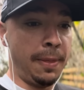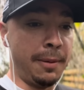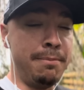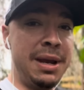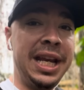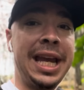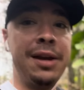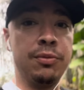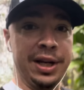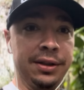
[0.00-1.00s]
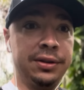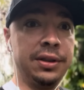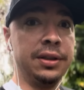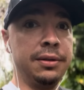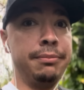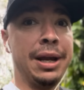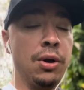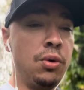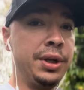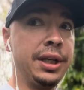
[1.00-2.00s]
mitigate risk by
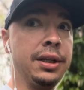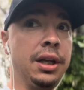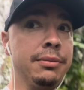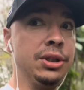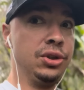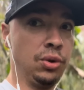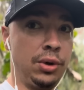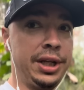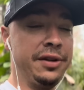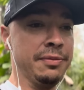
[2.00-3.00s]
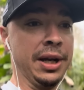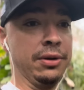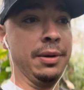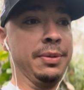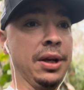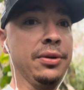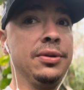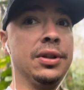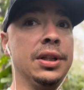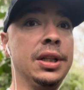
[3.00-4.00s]
holding a majority of my
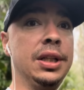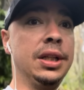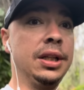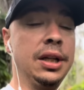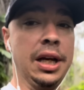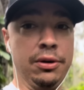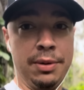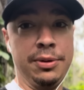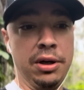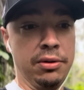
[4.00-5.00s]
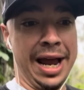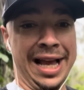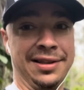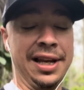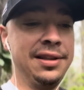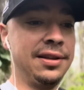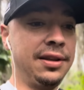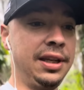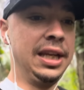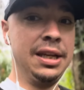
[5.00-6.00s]
cryptos, crypto assets
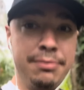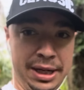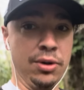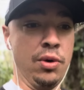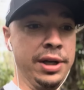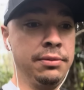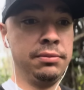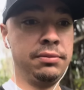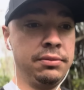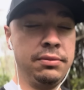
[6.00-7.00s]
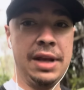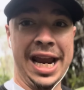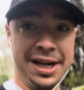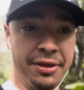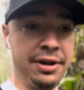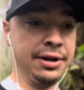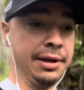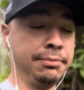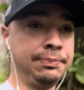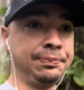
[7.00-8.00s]
in Bitcoin and
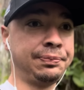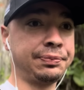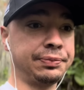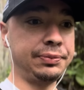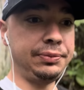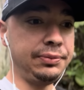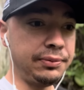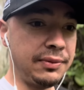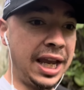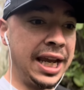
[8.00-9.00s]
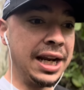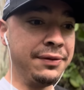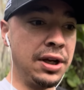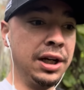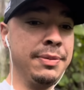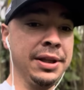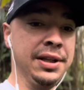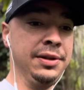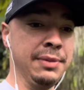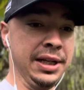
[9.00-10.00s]
Ethereum. And I've talked about
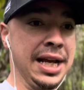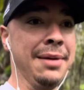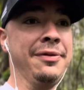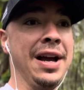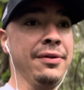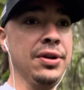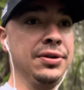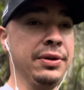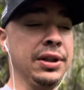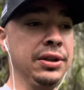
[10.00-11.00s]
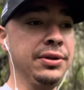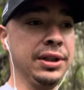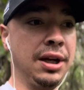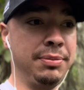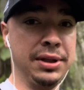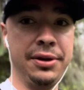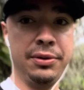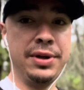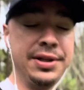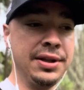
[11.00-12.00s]
this. My top five also includes a couple other
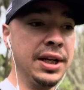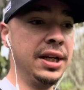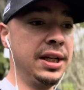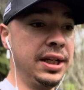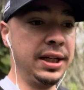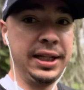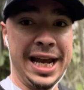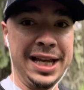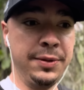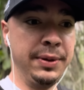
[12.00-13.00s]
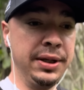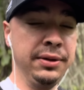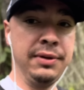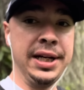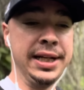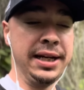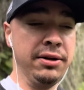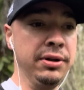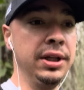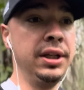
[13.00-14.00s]
ones, Kaspa right now,